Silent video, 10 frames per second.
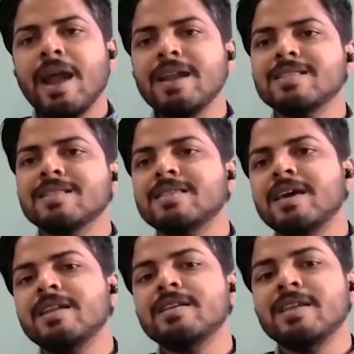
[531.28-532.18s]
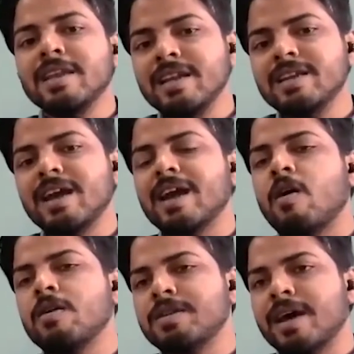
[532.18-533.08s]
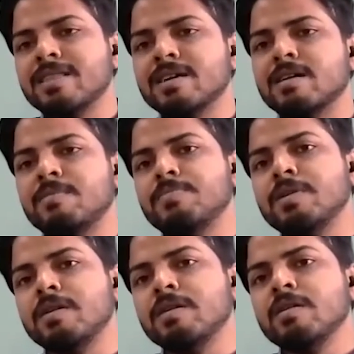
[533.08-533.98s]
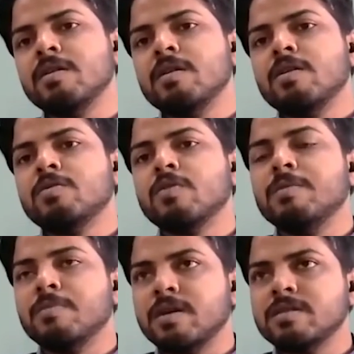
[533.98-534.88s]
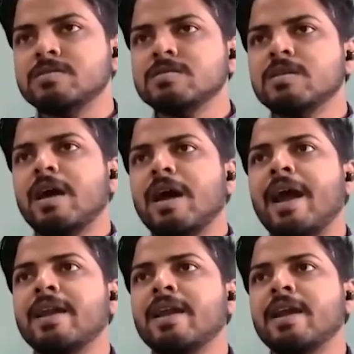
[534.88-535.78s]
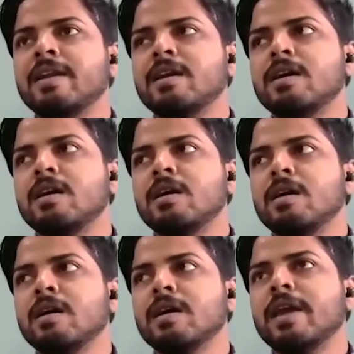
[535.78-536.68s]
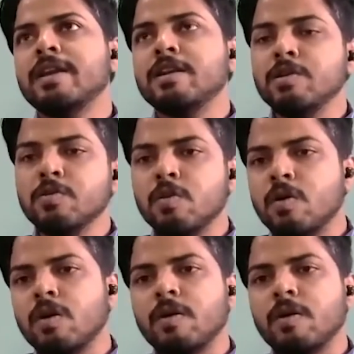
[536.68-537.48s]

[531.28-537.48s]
and then lead or try the company to emerge and get new